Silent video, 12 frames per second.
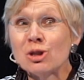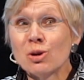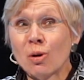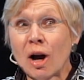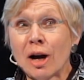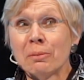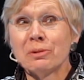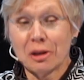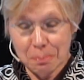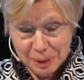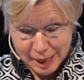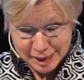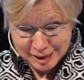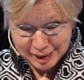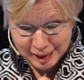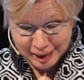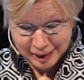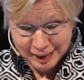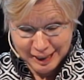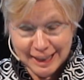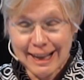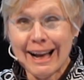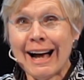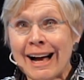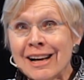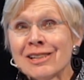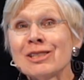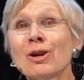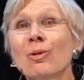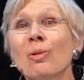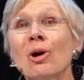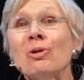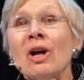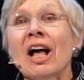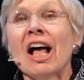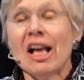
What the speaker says: described the painting as, quote,